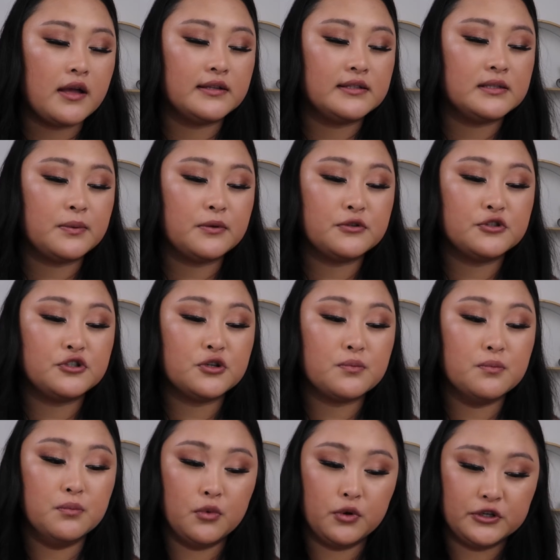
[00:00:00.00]
It's supposed to
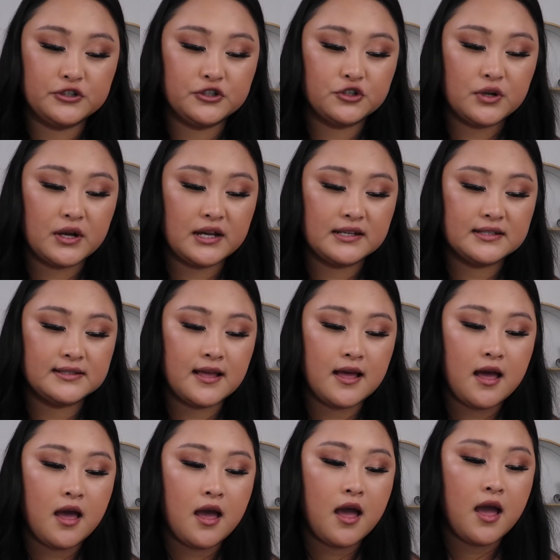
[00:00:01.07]
moisturize.
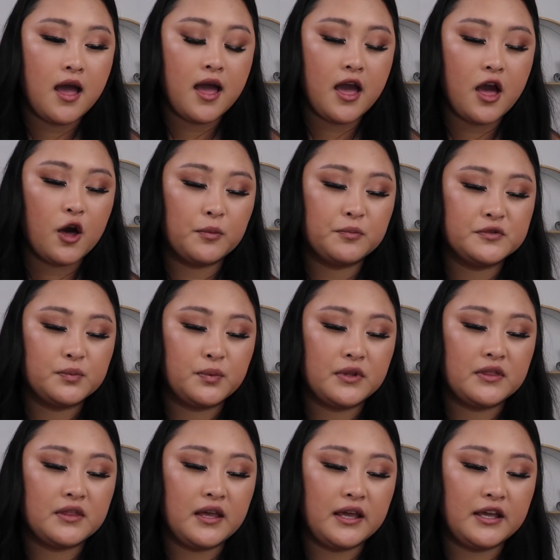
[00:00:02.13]
It helps
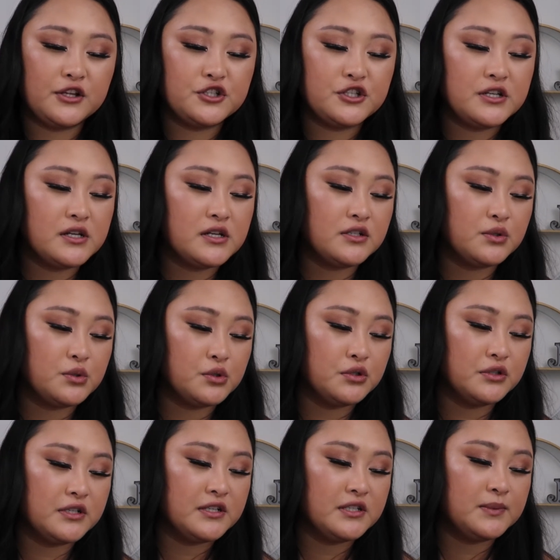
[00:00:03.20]
with the aging,
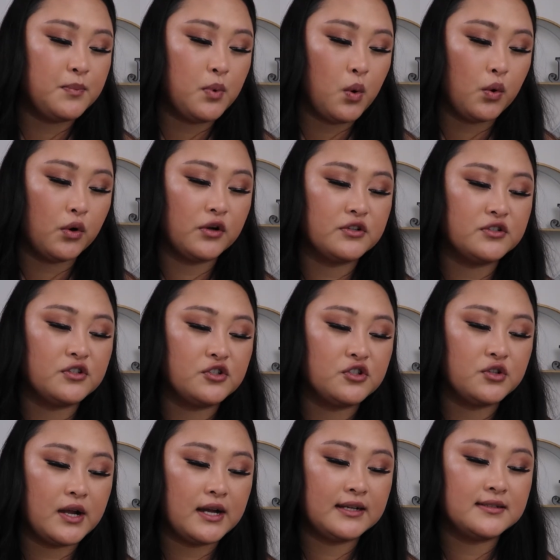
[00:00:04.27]
dullness, pores,
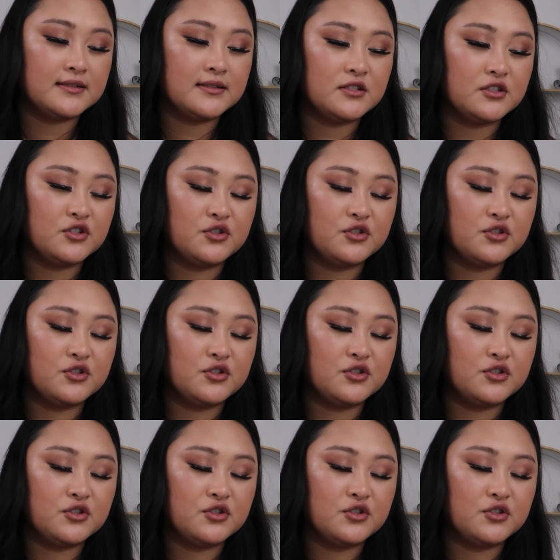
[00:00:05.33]
stretch.